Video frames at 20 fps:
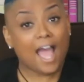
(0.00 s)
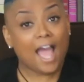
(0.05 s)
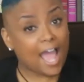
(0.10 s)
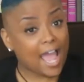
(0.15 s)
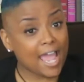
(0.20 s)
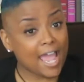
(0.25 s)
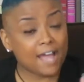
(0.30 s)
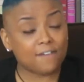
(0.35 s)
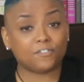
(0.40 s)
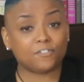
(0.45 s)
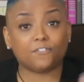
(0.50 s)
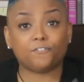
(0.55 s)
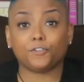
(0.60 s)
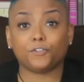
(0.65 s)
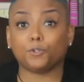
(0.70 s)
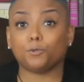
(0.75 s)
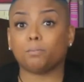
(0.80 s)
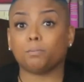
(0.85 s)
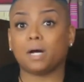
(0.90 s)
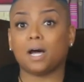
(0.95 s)
I have a
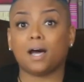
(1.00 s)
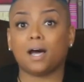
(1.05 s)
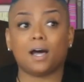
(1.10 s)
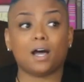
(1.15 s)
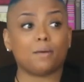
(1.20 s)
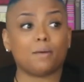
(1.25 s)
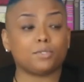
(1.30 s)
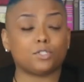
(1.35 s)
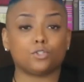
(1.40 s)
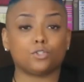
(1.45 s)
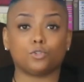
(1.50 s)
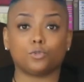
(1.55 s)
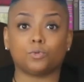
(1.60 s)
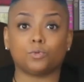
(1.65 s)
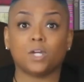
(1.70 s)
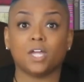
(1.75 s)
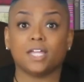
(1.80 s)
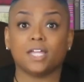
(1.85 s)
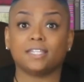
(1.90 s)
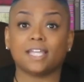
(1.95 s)
few moms
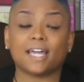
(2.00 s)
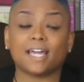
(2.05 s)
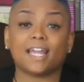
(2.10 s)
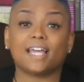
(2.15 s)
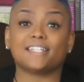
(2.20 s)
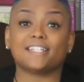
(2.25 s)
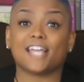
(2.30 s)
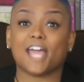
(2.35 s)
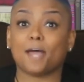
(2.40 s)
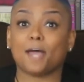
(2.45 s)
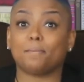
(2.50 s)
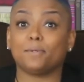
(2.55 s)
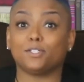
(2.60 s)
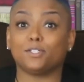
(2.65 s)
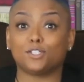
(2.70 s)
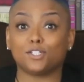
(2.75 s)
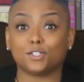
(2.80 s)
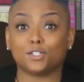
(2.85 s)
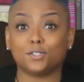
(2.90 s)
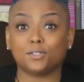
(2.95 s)
who that has
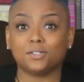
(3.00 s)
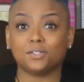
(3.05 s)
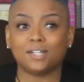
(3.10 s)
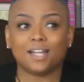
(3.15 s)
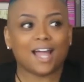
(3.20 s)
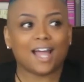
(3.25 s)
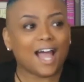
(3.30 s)
happened to.